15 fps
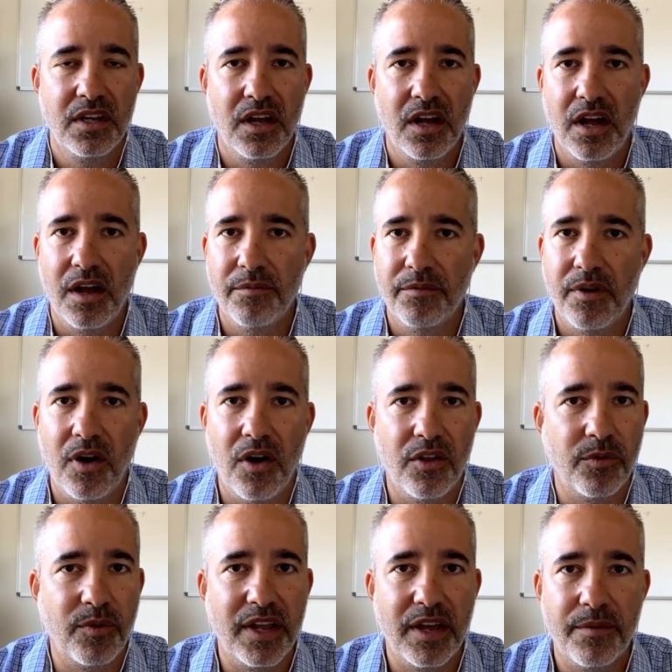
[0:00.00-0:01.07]
all the
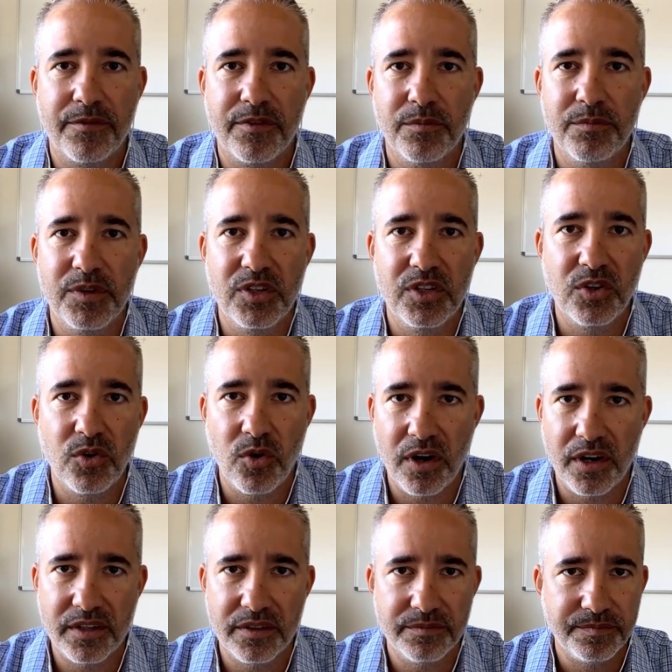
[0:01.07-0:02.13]
way up from New
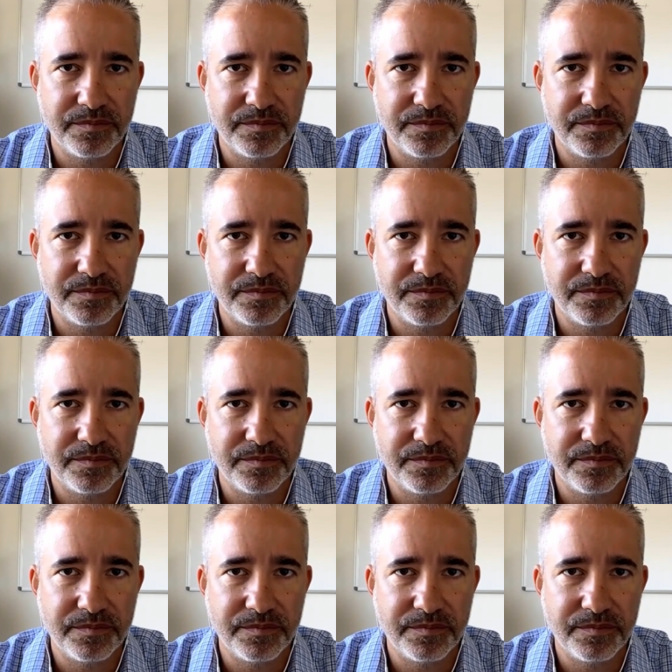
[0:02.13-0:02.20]
York.